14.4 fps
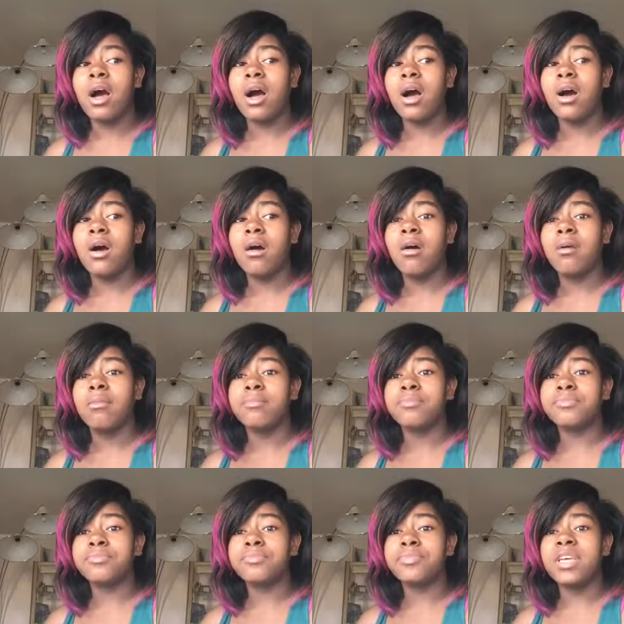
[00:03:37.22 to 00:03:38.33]
um,
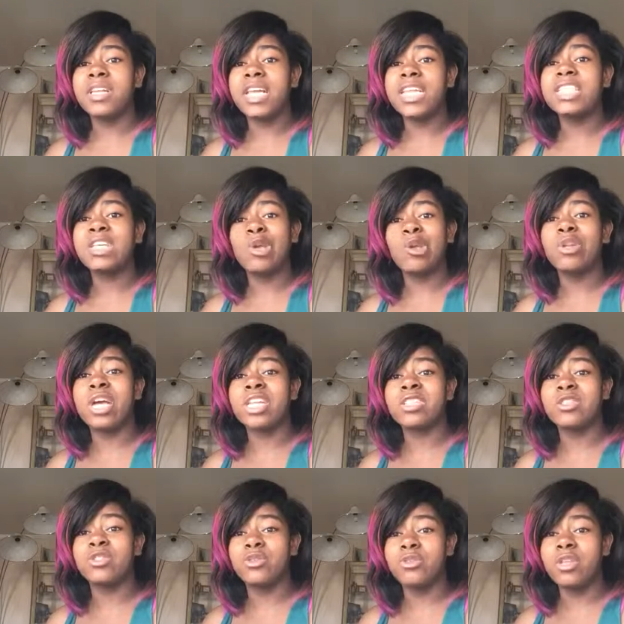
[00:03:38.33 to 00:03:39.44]
and they tell you not
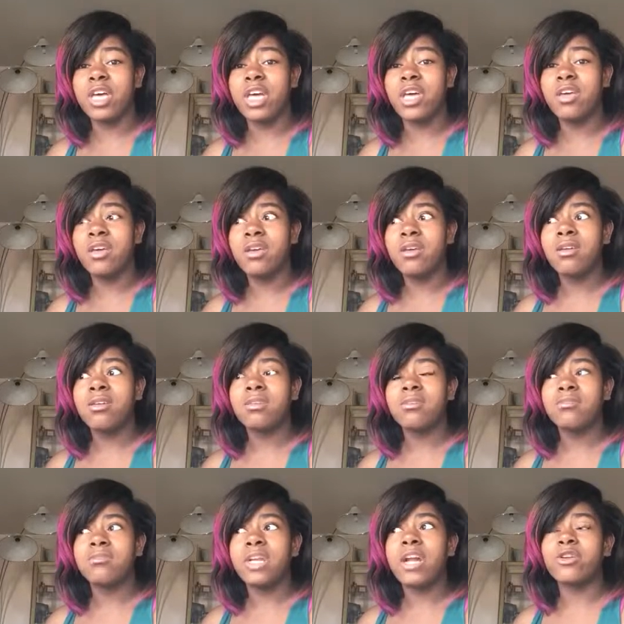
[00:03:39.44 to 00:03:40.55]
to do that,
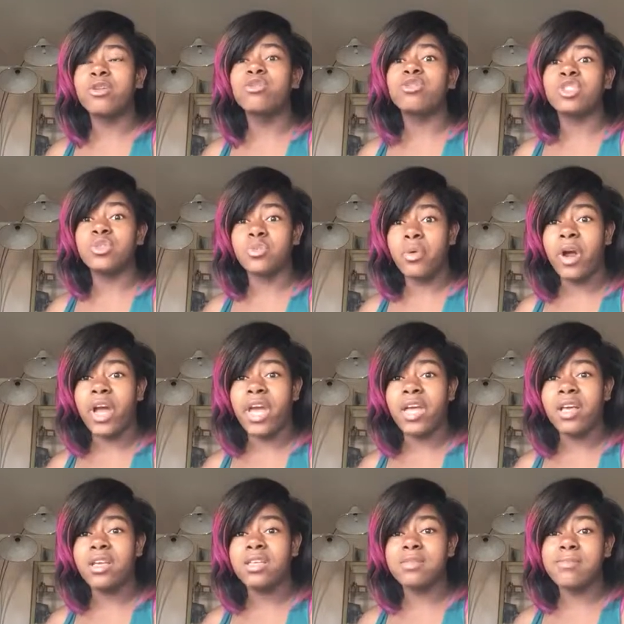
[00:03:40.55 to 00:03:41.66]
they're usually right
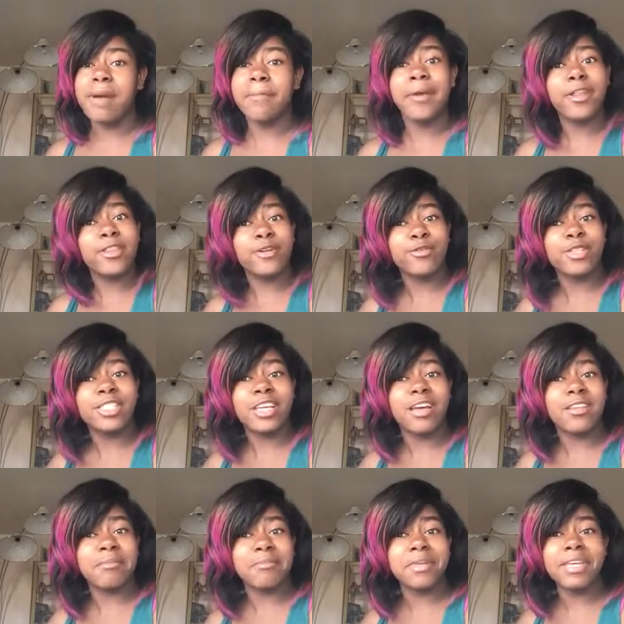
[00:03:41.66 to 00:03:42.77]
because my mother was
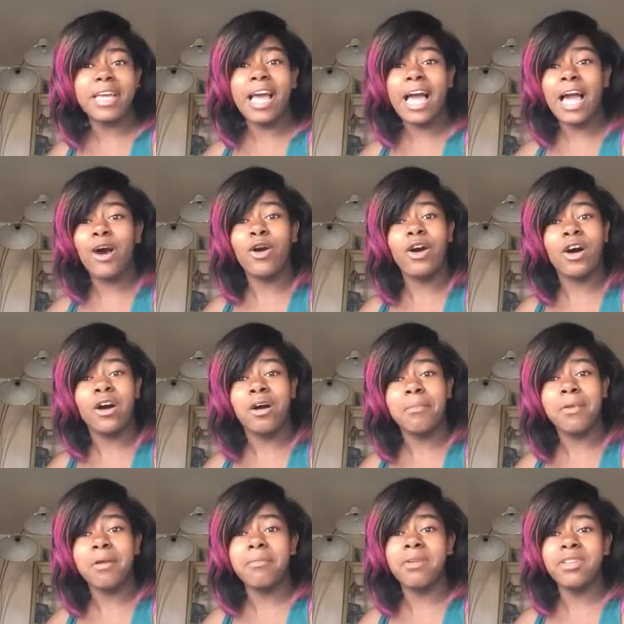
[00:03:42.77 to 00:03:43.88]
telling me how
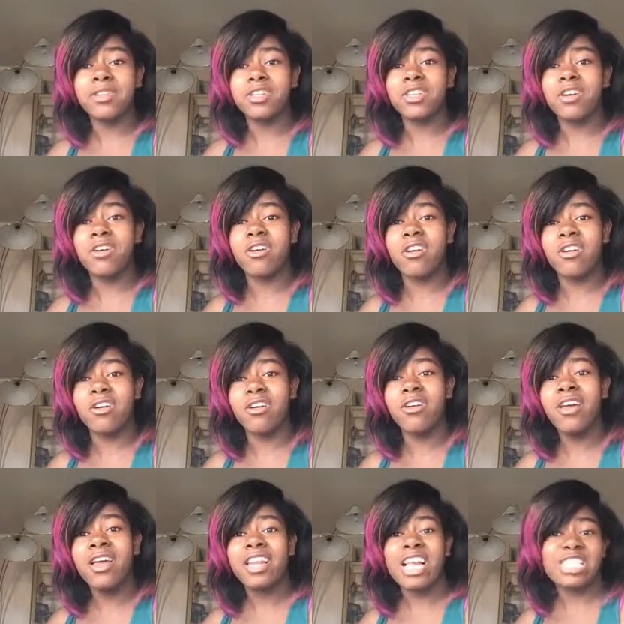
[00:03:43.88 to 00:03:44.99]
um, her mother told her
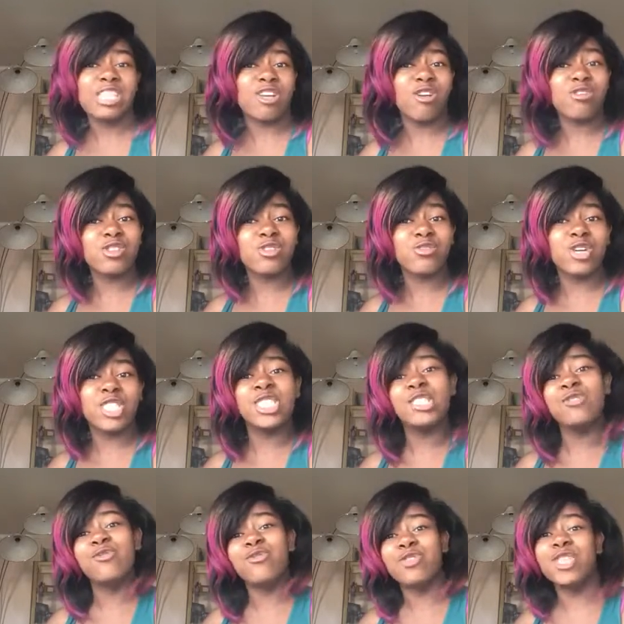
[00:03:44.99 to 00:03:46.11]
not to go somewhere
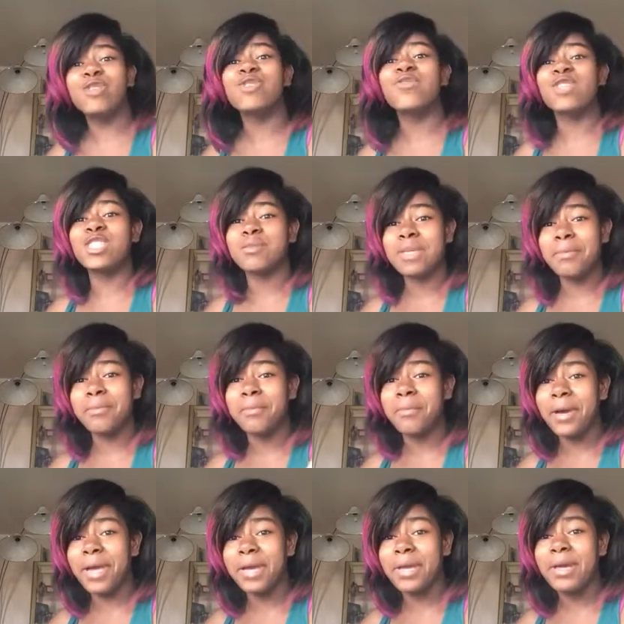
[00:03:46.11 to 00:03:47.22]
she she was feeling some type of
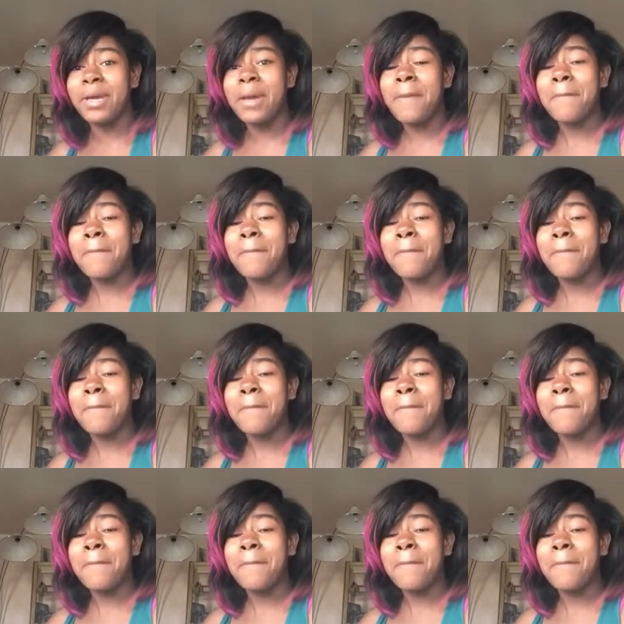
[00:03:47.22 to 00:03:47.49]
way